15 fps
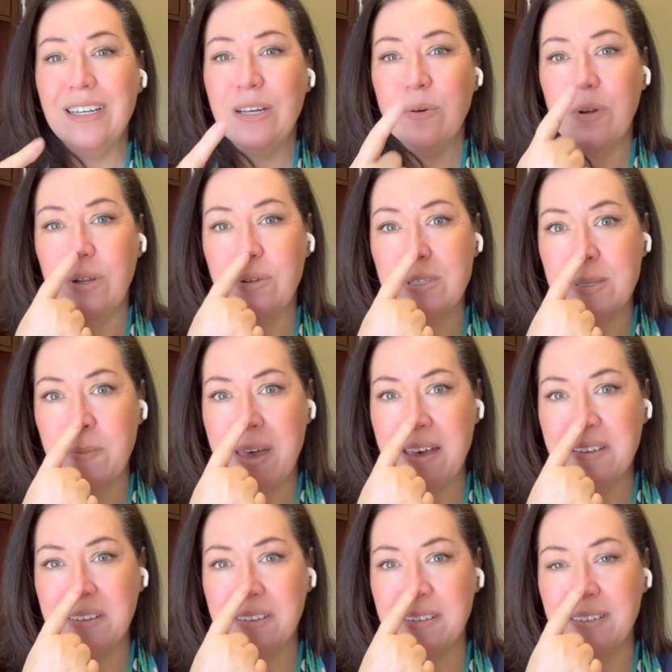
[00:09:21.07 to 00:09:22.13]
What do you
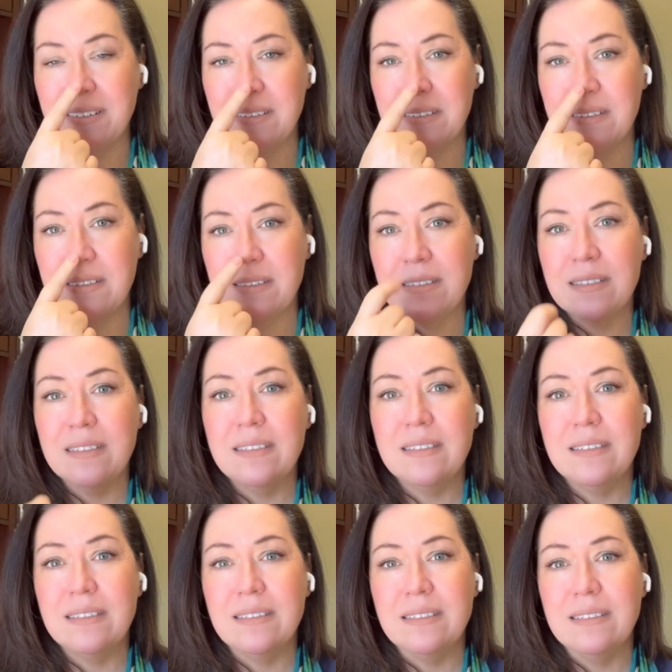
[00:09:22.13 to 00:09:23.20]
smell?
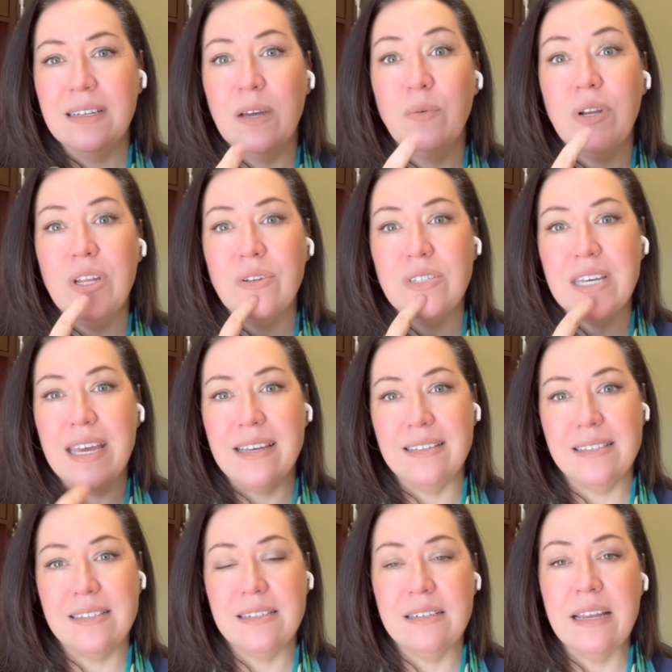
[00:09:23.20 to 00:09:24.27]
what do you
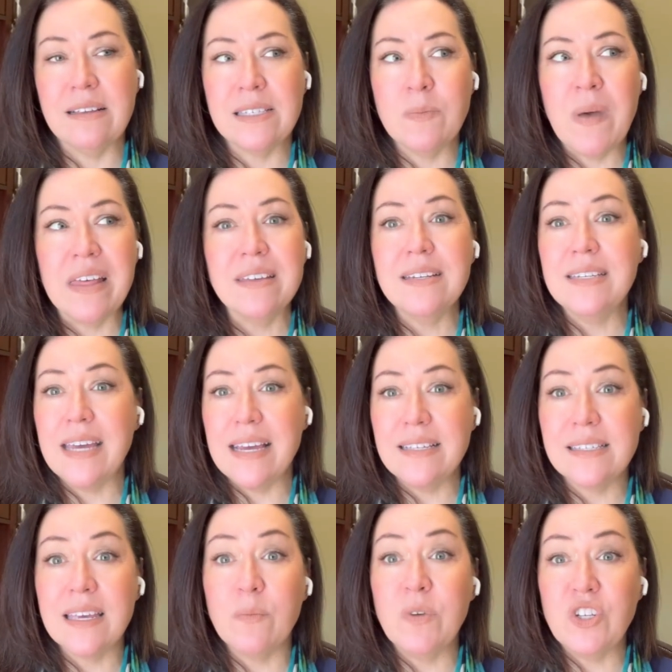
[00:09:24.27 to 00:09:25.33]
taste? Now, smell and
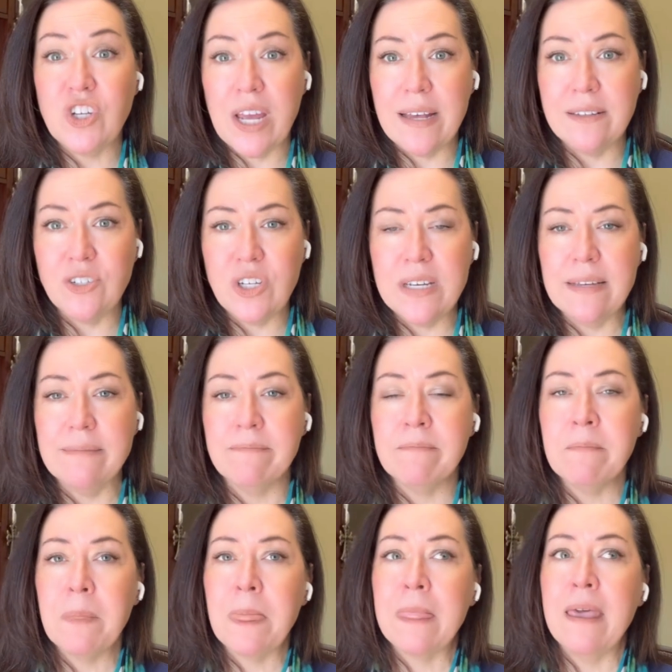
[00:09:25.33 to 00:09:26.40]
taste can be challenging.
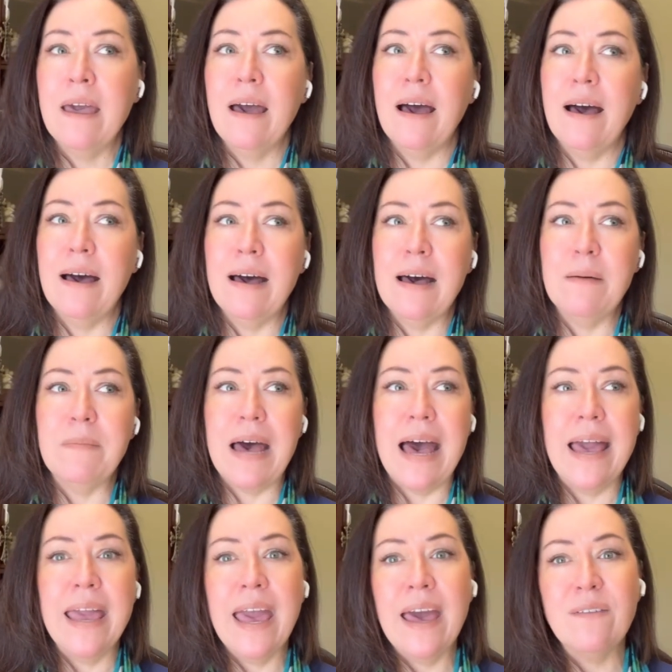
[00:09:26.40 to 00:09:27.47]
Um,
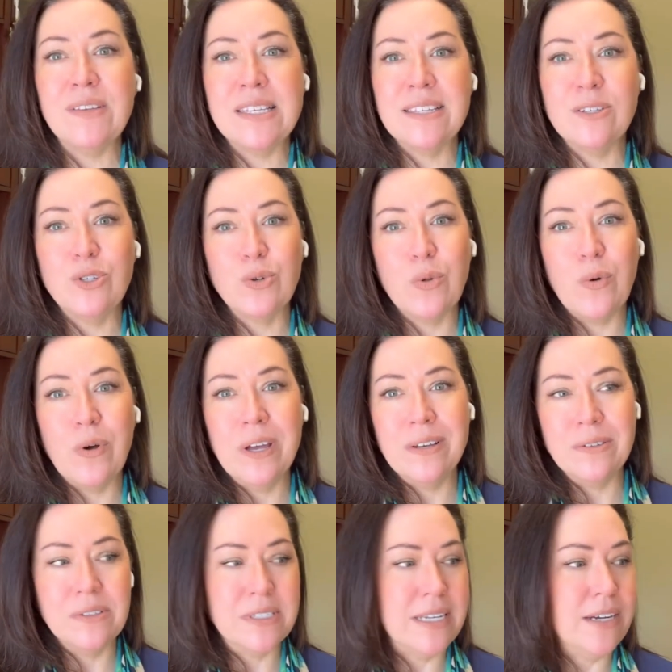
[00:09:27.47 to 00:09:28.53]
I have essential
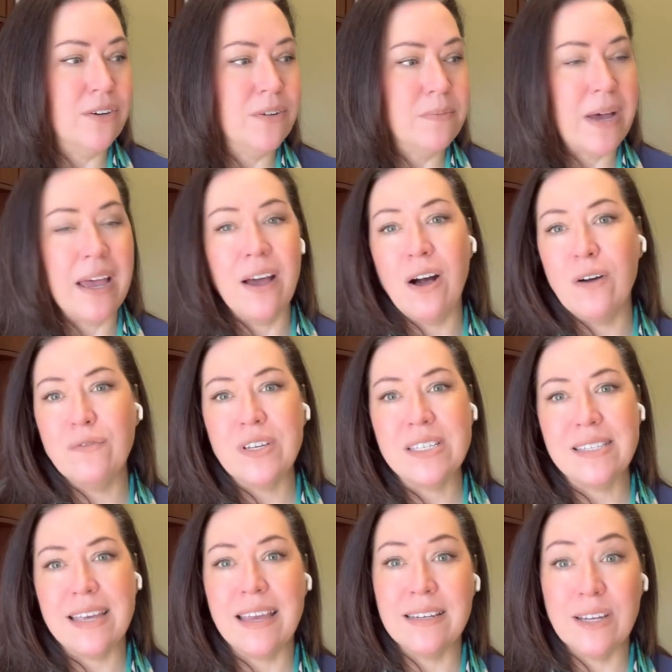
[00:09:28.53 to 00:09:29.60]
oils here at my office
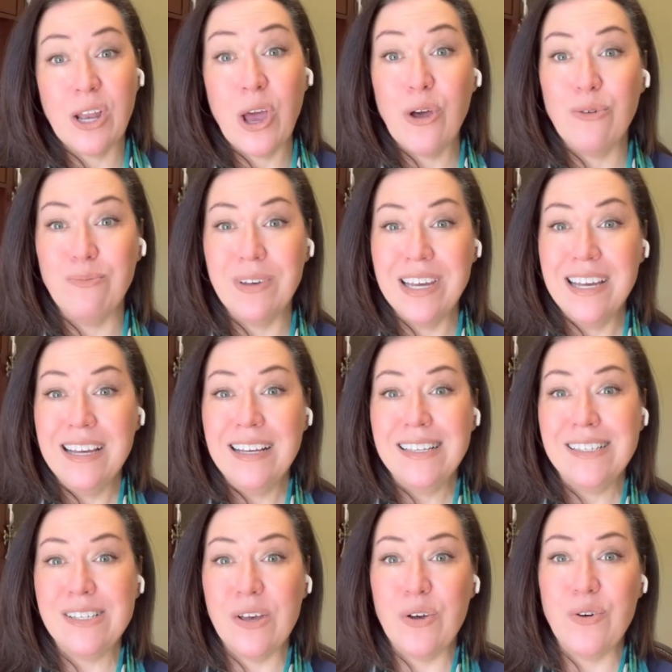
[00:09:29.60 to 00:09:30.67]
and at home.
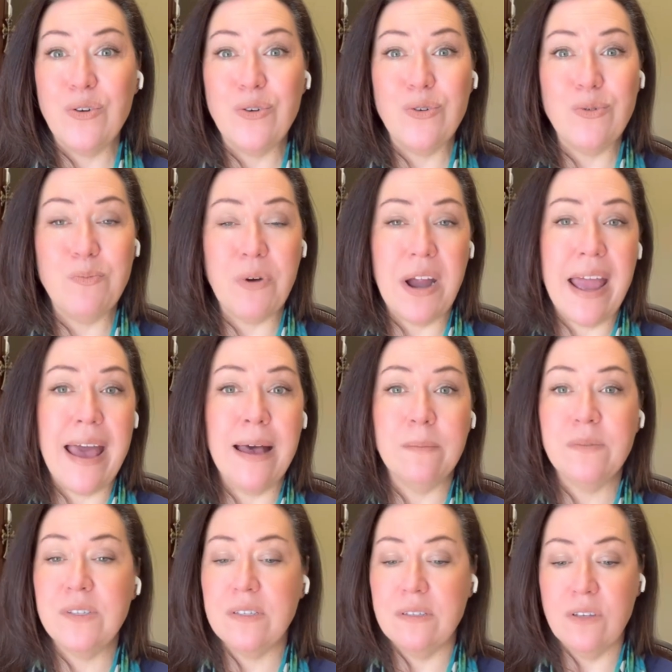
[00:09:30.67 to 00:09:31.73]
So
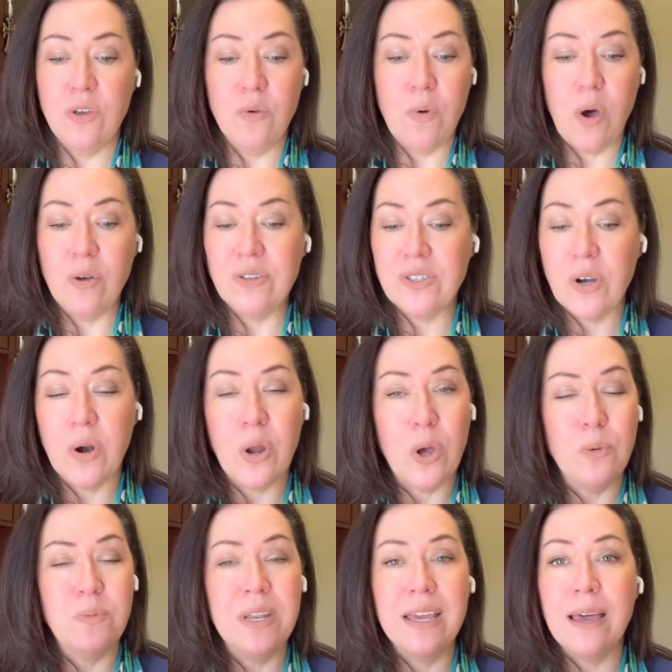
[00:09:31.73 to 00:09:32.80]
perhaps you uh, start
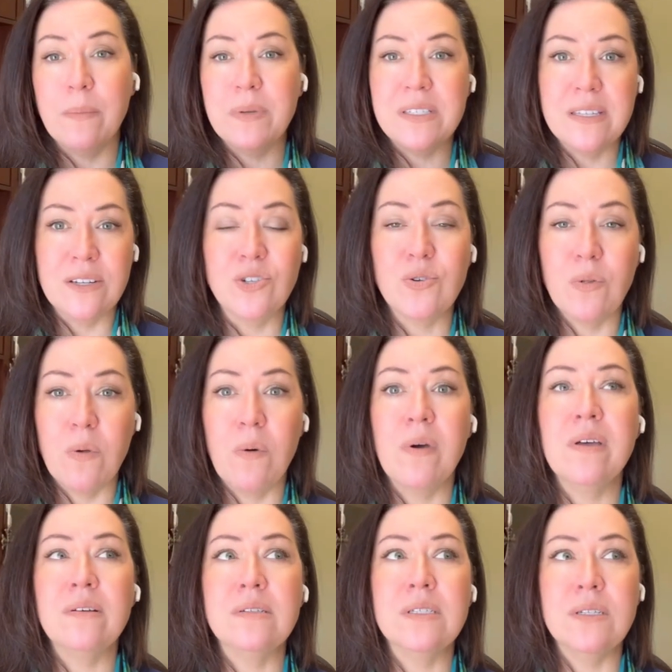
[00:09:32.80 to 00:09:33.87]
opening up essential
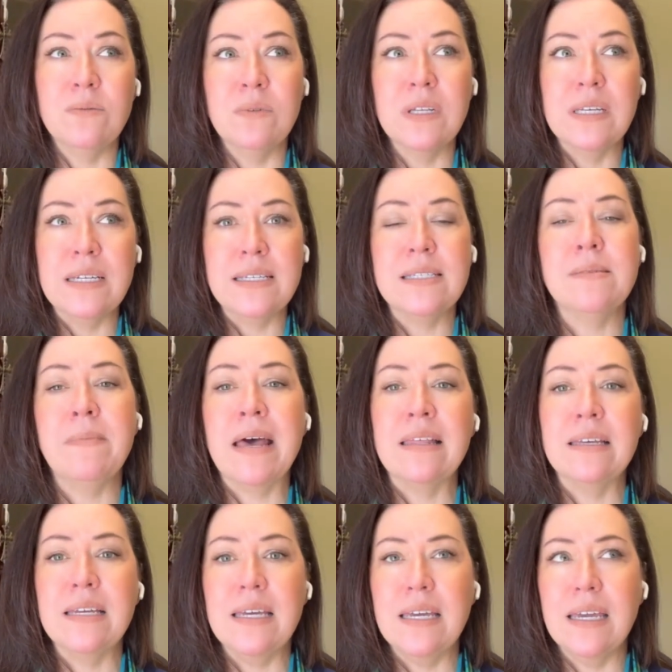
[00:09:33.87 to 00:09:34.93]
oils and really
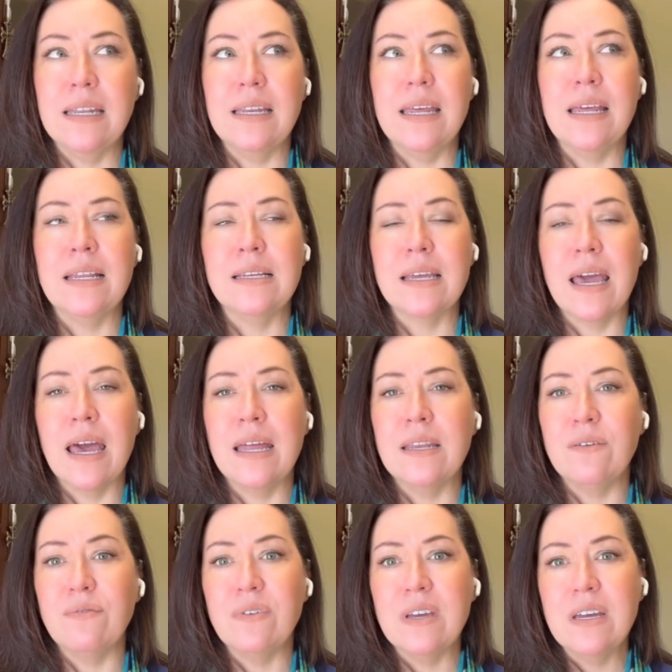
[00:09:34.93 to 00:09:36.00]
smelling and, and kind
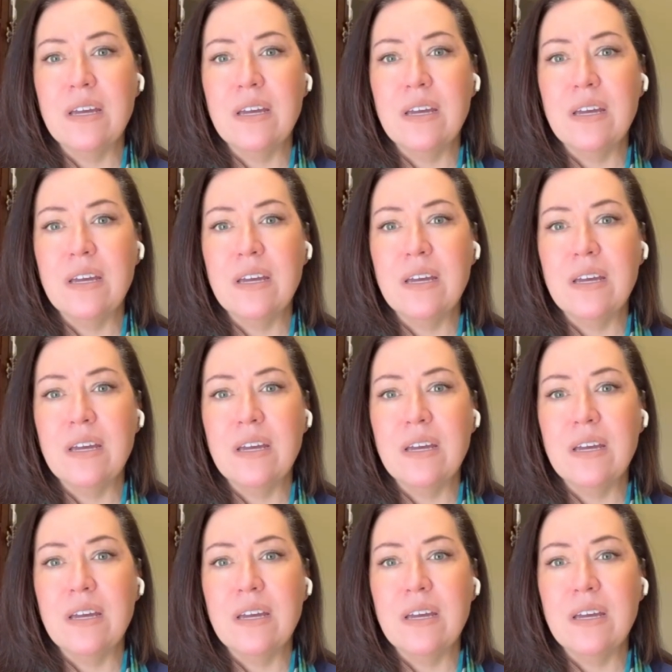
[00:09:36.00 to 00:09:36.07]
of